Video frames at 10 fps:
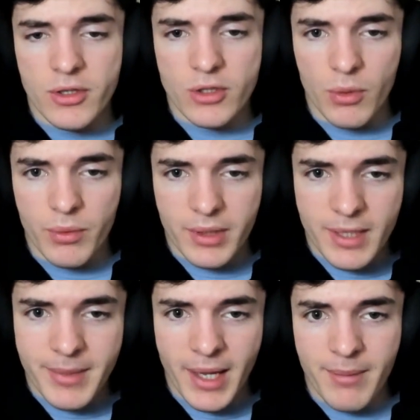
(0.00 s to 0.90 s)
So
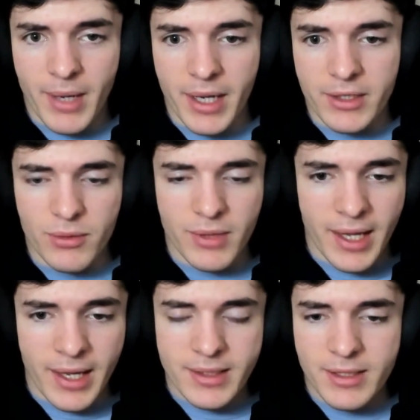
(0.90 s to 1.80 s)
keep that in mind. You
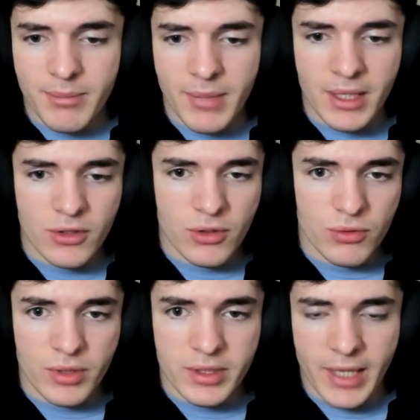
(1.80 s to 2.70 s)
can't submit
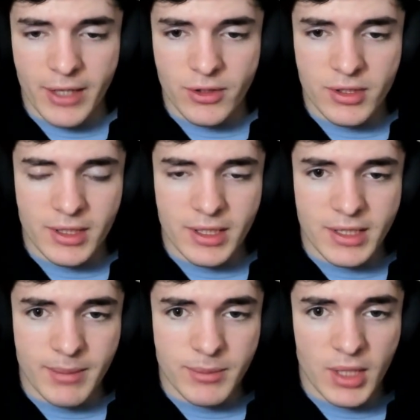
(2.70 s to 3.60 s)
two transactions at the
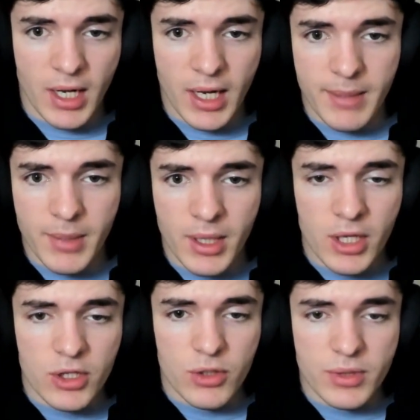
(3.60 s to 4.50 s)
same time
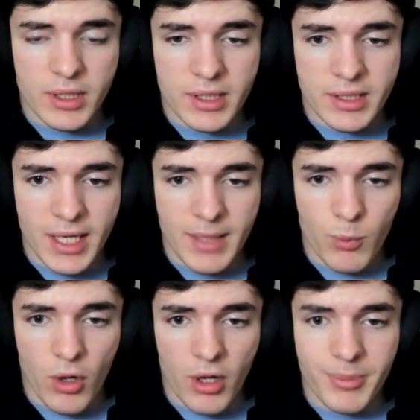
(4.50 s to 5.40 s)
using the
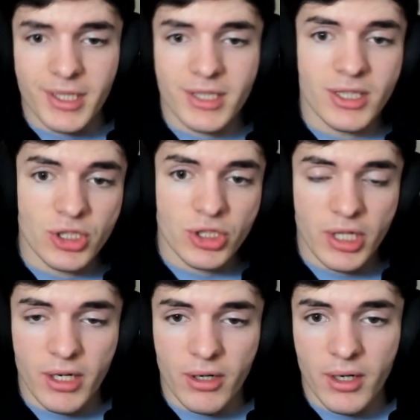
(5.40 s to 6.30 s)
same wallet because they
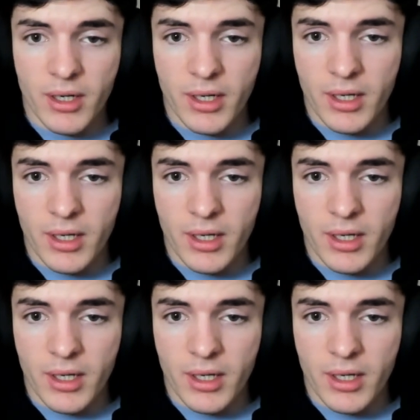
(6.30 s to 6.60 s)
share